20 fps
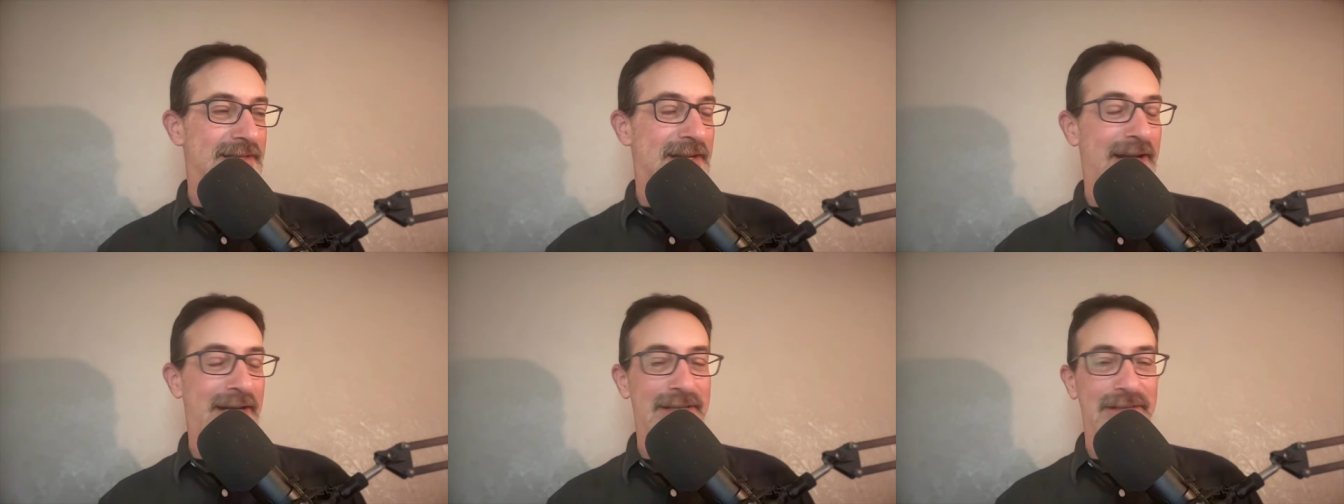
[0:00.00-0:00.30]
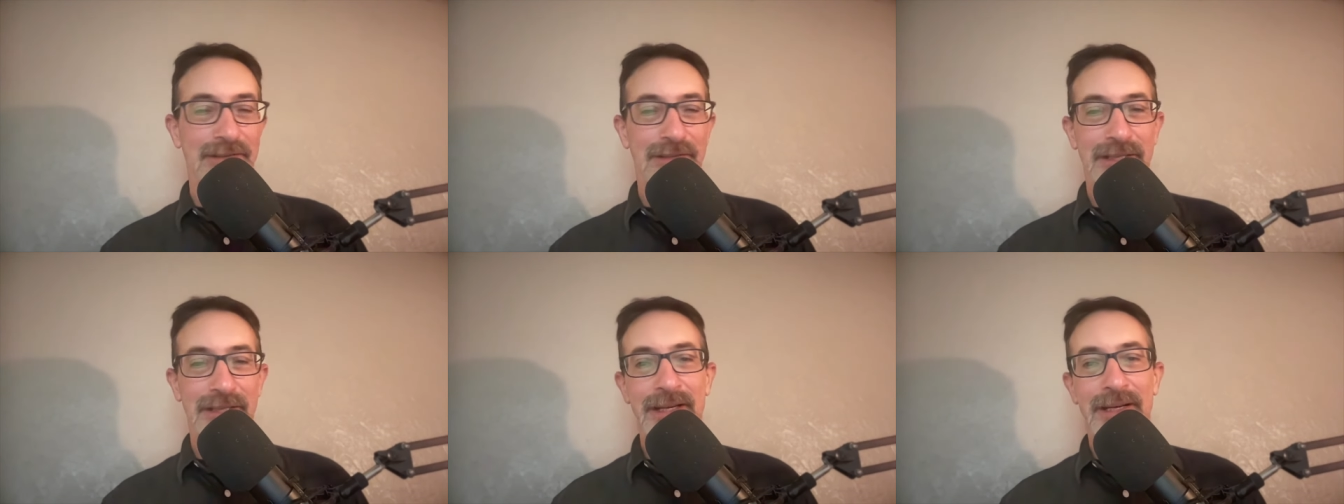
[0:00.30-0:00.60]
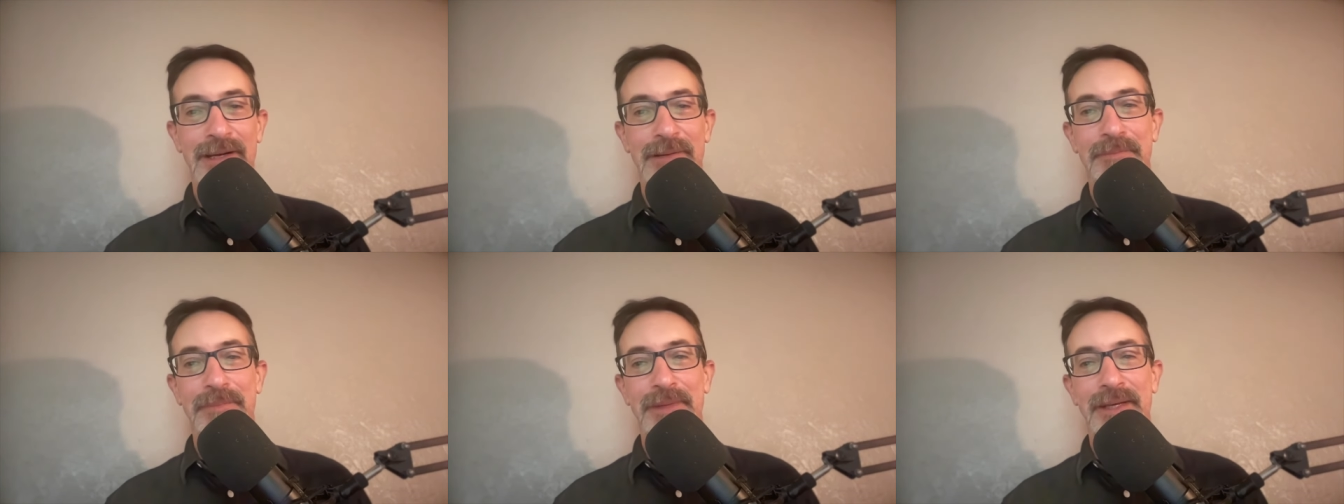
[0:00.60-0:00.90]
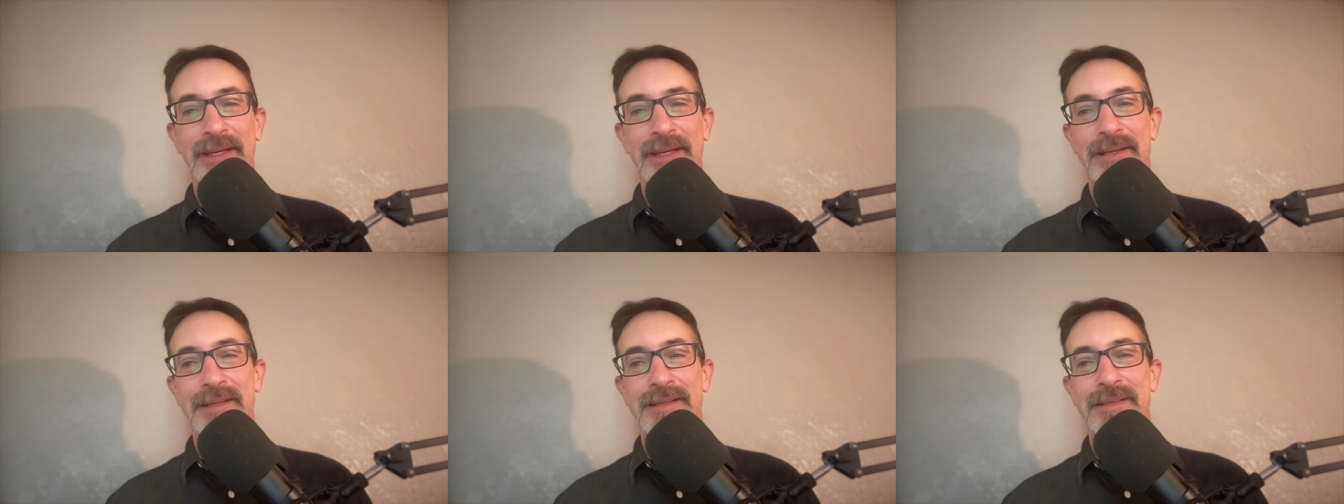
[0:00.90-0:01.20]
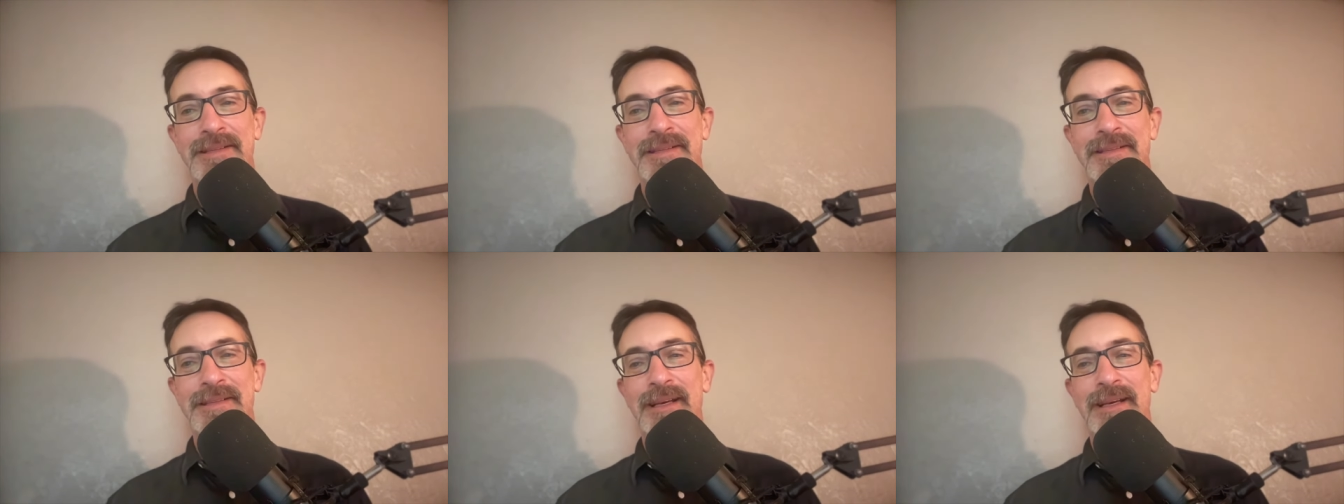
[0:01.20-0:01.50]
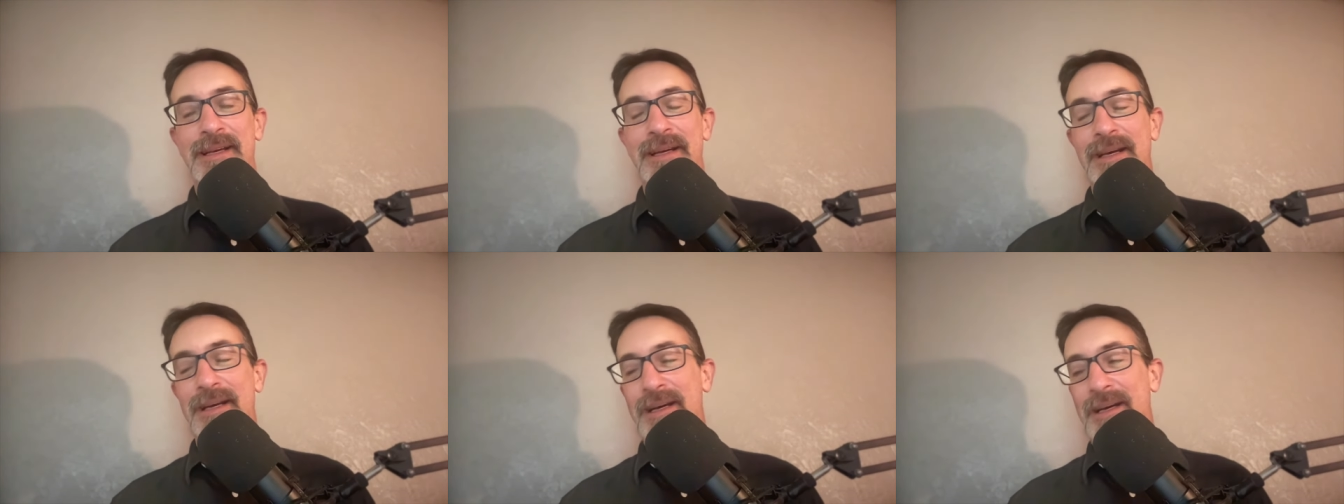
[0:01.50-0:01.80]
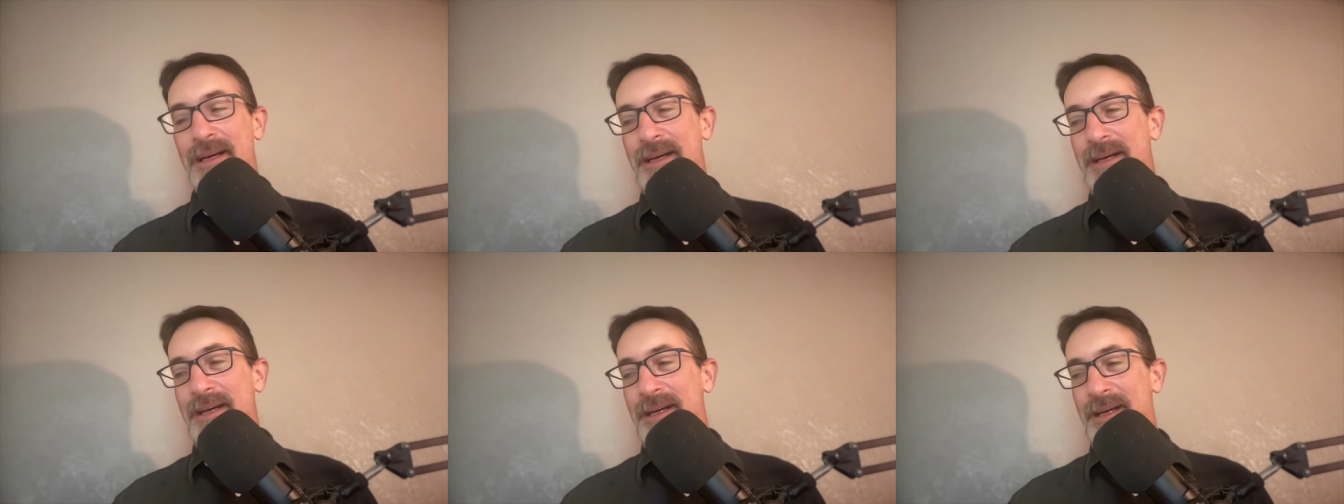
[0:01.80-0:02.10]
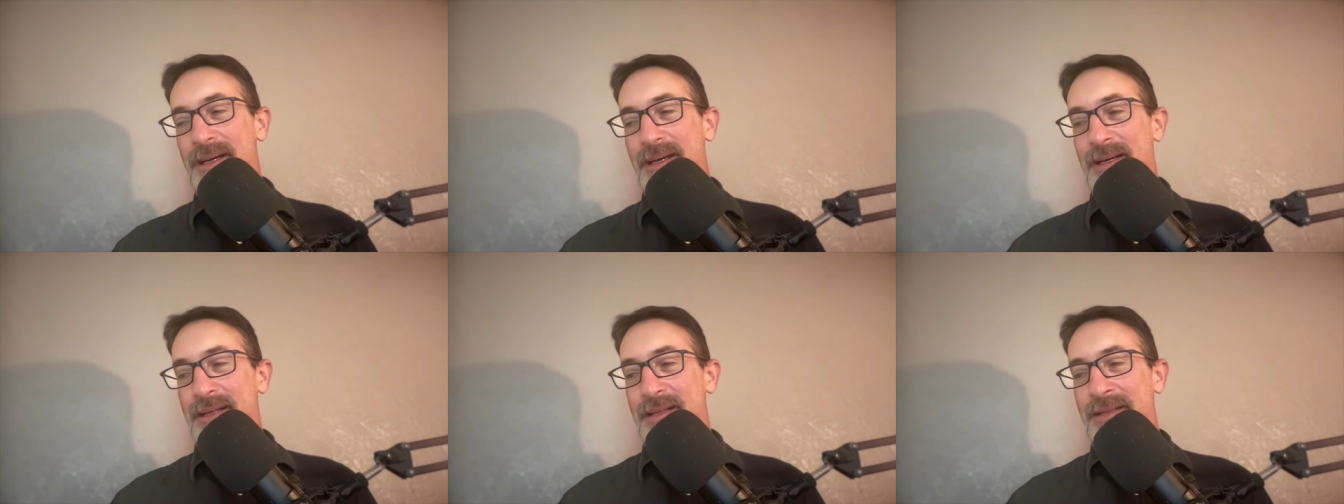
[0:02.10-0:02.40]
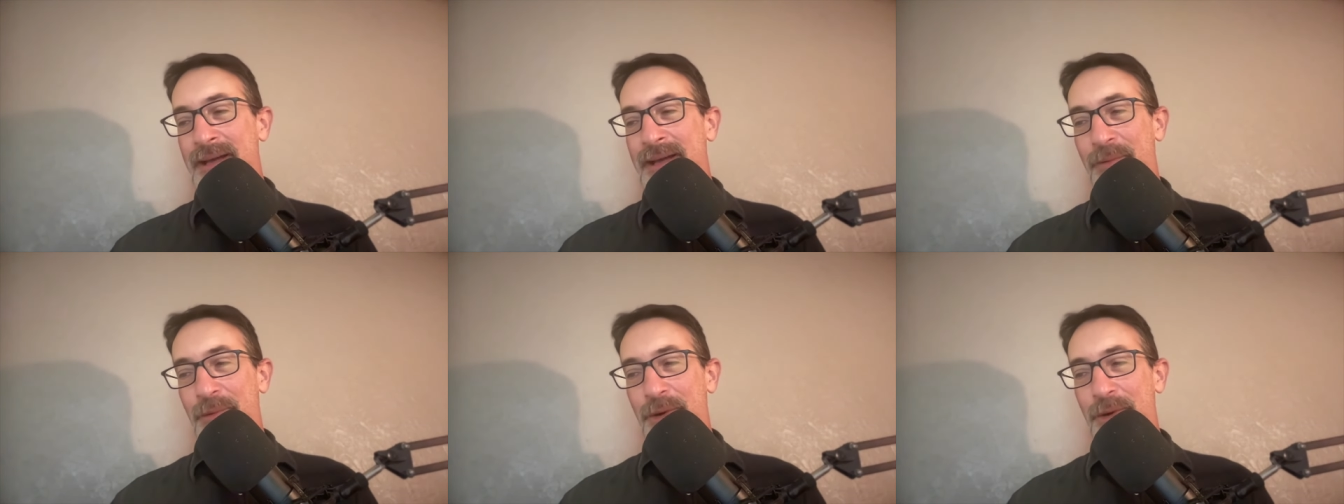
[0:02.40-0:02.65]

I had to look it up because that